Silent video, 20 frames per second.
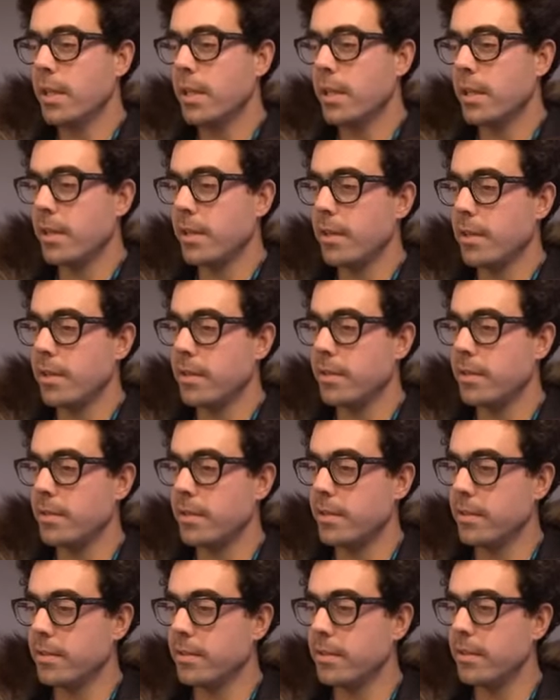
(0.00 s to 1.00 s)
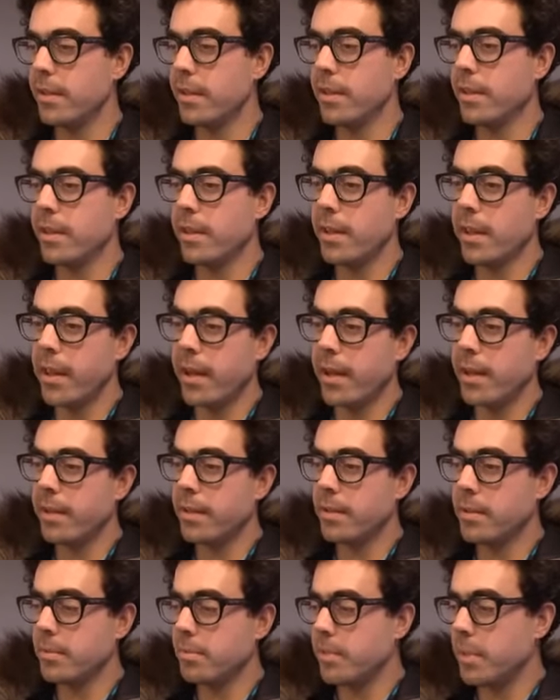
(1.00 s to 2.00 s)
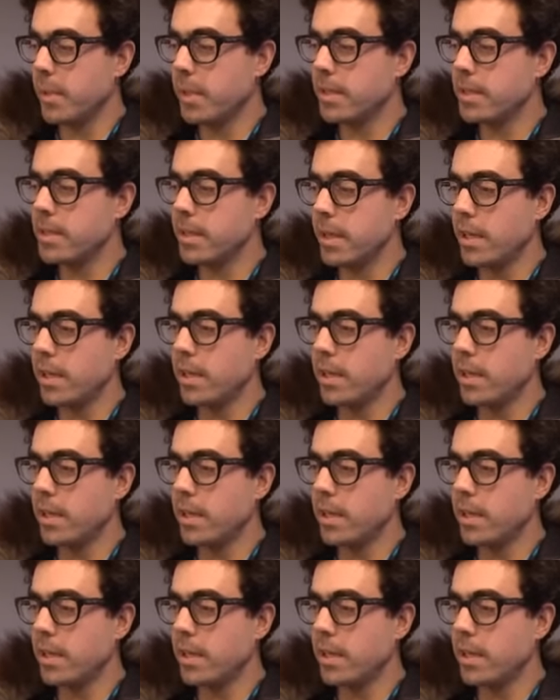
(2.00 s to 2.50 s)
Any gardener will tell you that. But